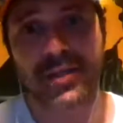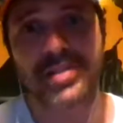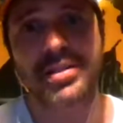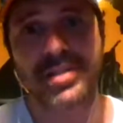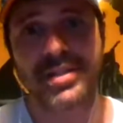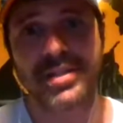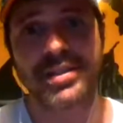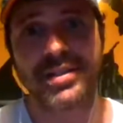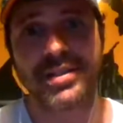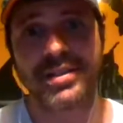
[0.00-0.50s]

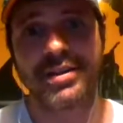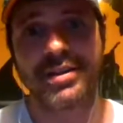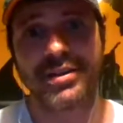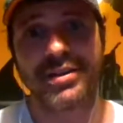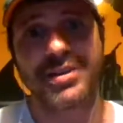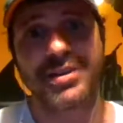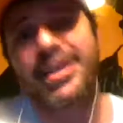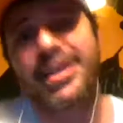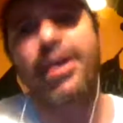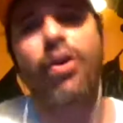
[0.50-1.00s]
you know, because
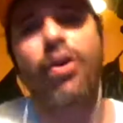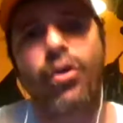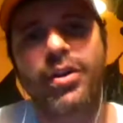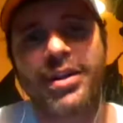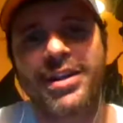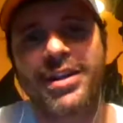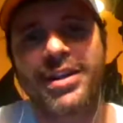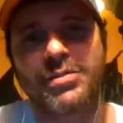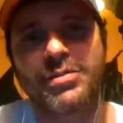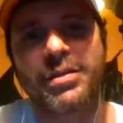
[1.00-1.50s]
they hold it
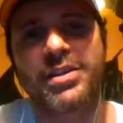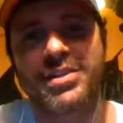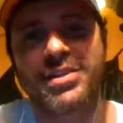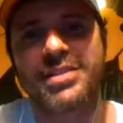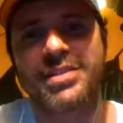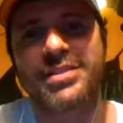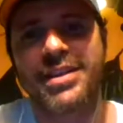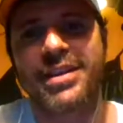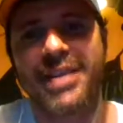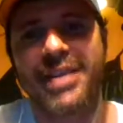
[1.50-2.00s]
as much as
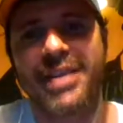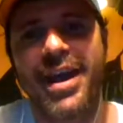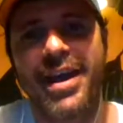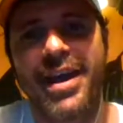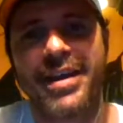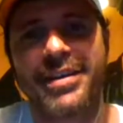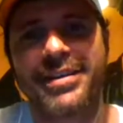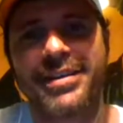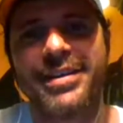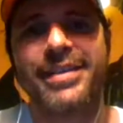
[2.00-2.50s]
they
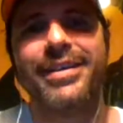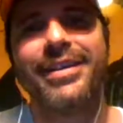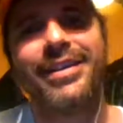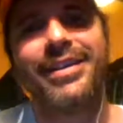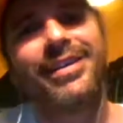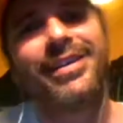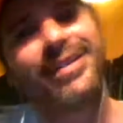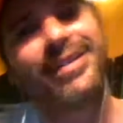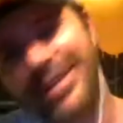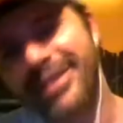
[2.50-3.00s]
can.
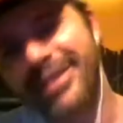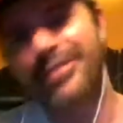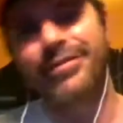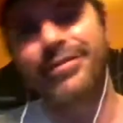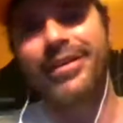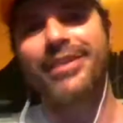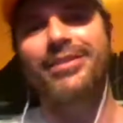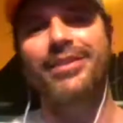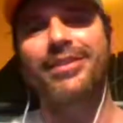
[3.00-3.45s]
Eventually,